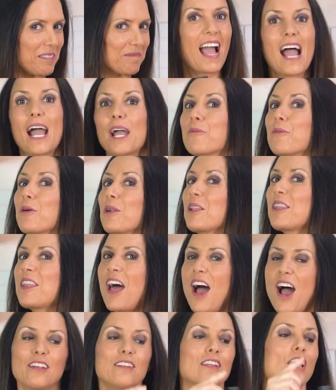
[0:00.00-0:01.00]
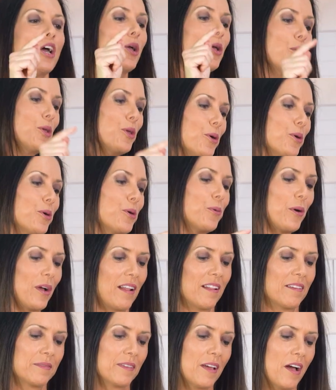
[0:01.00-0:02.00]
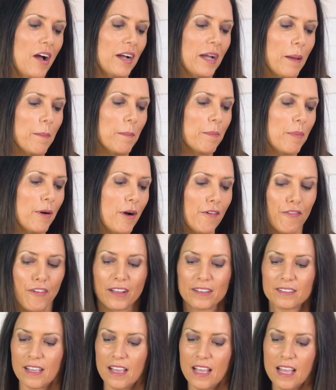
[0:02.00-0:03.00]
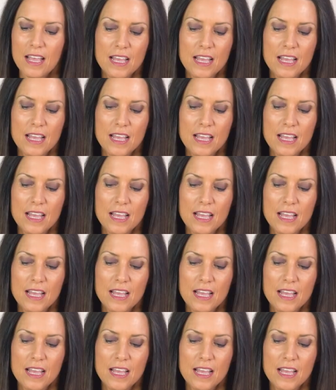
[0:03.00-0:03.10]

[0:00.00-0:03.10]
I will not, you will. Okay, perfect.